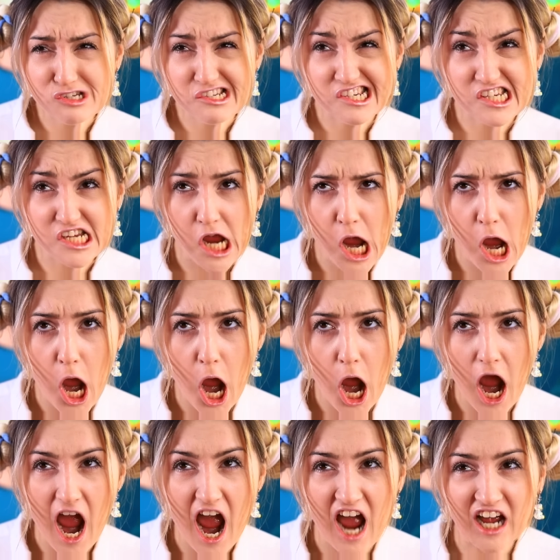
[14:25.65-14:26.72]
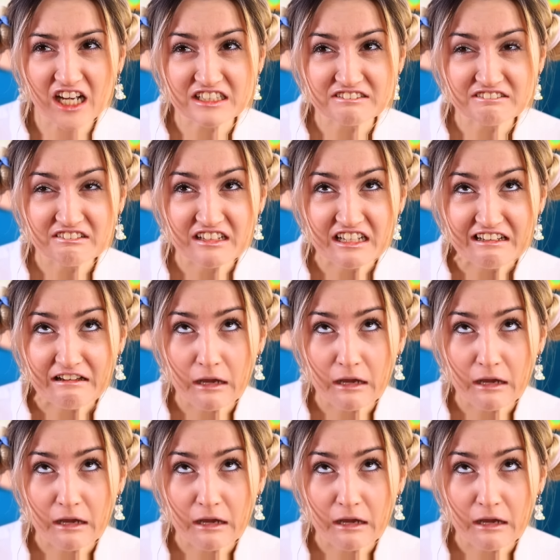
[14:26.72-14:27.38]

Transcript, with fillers: Well, did it work?